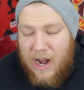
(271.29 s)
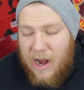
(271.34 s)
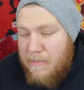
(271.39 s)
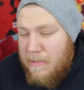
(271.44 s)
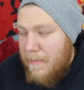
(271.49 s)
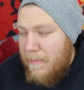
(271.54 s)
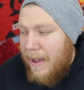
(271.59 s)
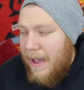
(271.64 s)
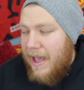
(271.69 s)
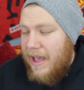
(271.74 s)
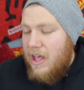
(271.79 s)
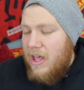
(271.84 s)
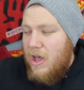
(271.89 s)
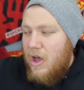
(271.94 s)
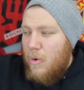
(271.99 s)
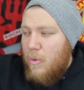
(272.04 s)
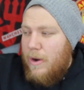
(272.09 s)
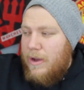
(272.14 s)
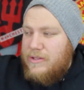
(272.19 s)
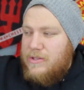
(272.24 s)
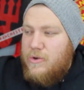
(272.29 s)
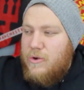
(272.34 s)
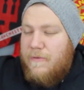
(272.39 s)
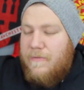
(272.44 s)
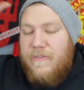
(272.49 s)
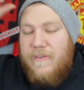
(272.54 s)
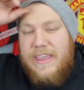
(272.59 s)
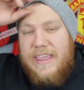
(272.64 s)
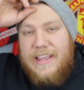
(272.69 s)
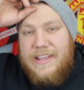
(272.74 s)
I remember, what,
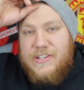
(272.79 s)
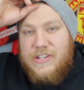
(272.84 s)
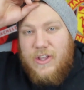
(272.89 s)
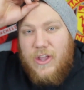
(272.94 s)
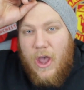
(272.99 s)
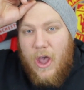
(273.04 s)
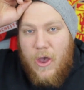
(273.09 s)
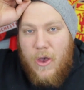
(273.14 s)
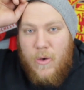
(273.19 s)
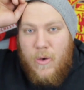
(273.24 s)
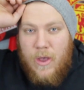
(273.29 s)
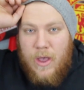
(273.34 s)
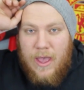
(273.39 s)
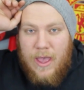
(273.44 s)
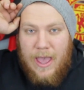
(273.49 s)
2-3 years ago,